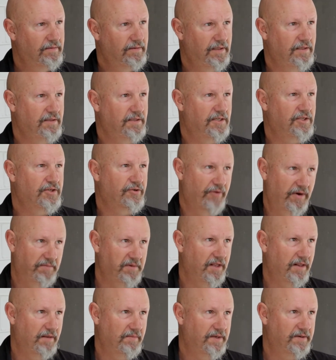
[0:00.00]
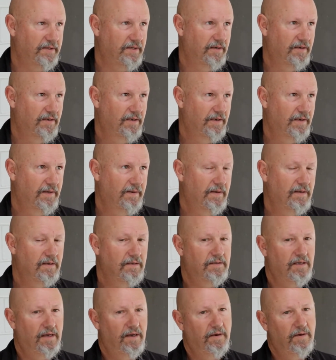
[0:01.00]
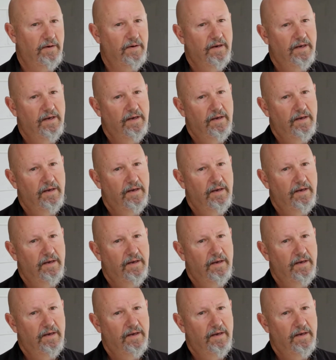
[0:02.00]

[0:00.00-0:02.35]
is extremely limited. So